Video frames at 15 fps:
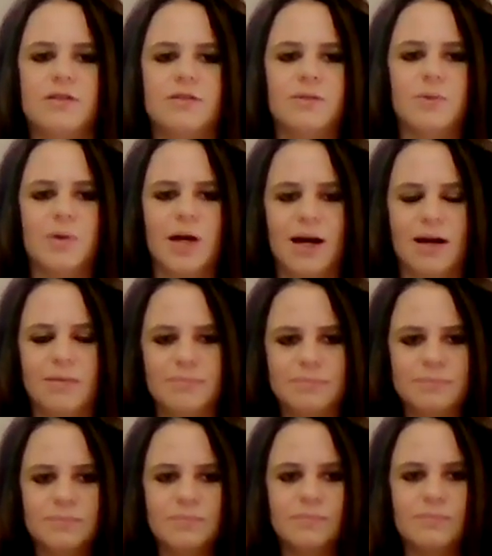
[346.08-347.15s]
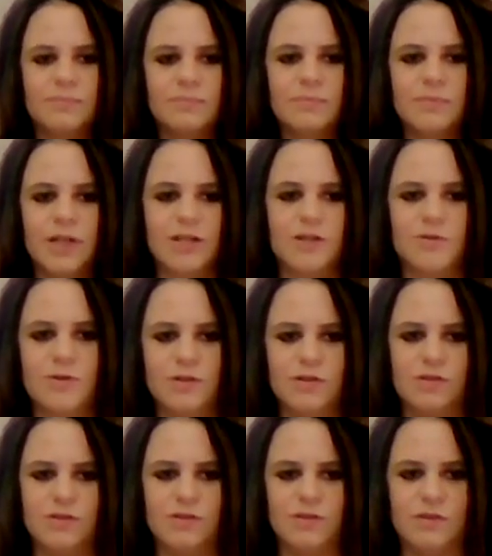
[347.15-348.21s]
so yeah. Like you could
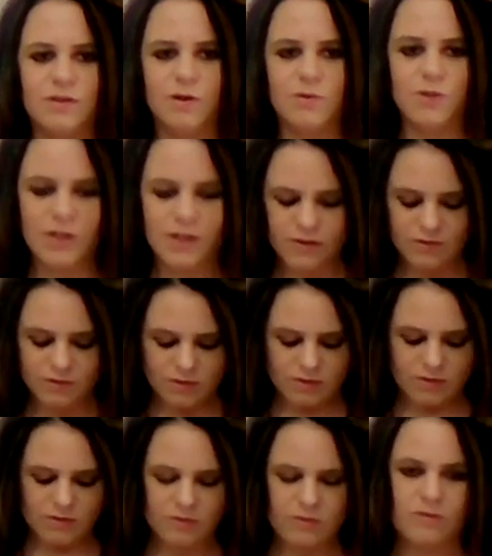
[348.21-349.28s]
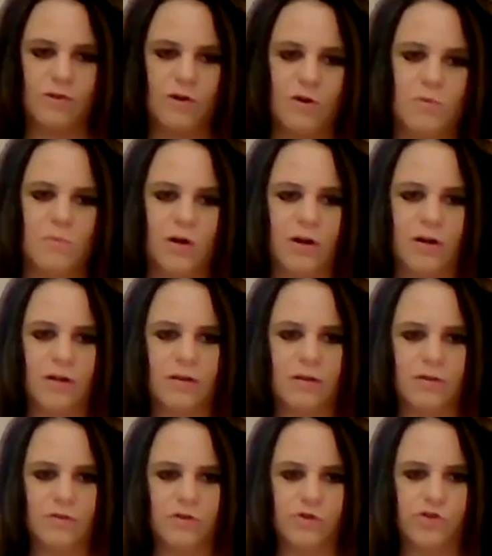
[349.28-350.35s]
sew these and sew them
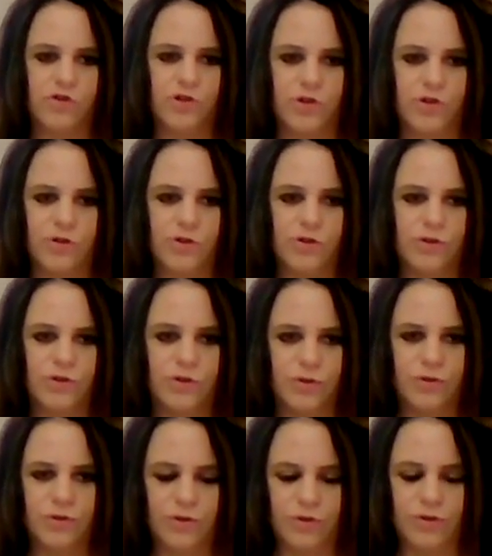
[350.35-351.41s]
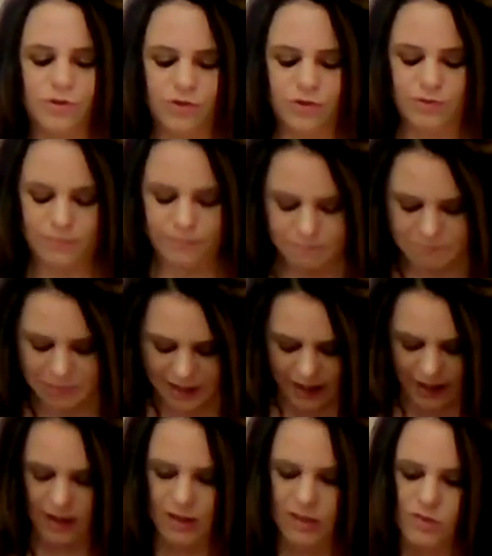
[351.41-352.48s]
on your shirt or
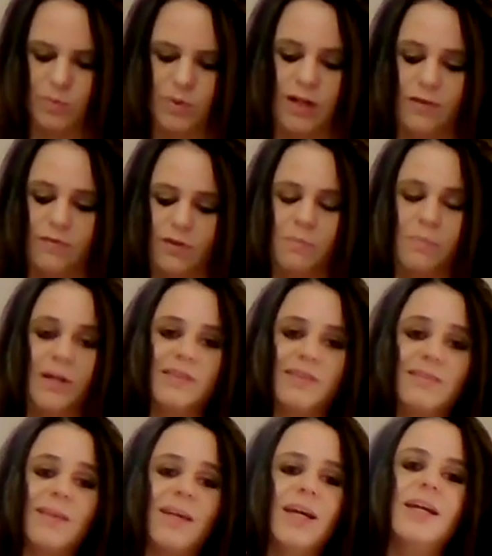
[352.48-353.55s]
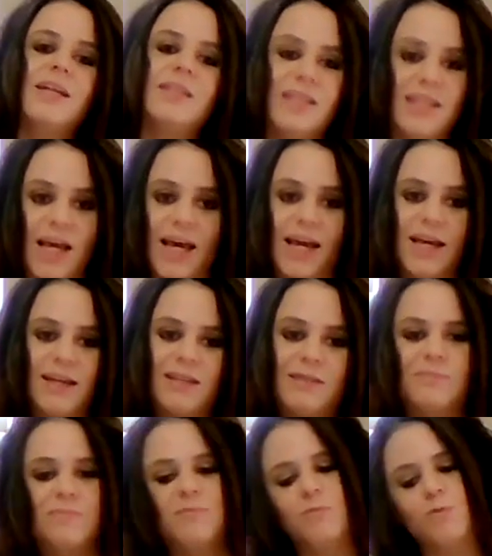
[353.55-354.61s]
pants or whatever, but today
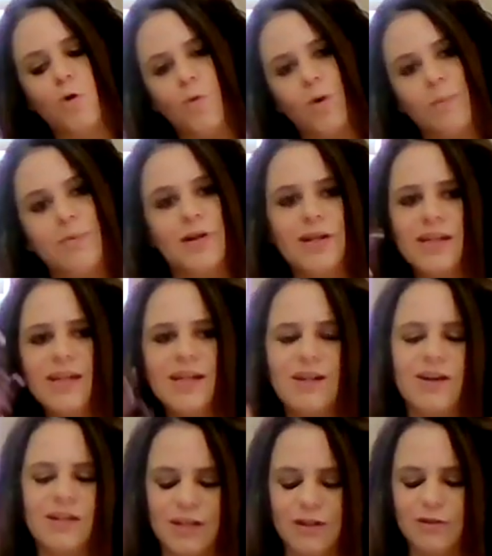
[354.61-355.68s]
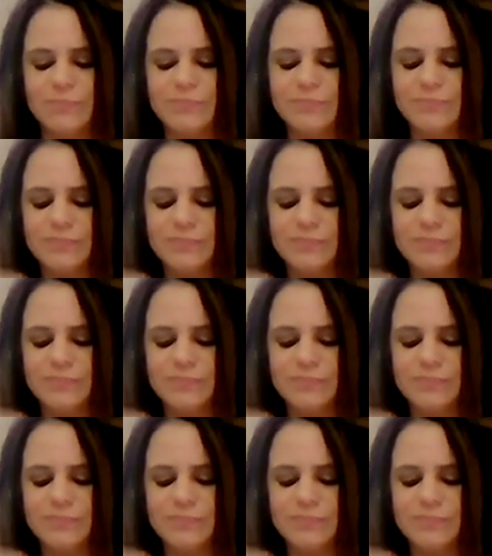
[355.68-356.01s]
we're putting it on here.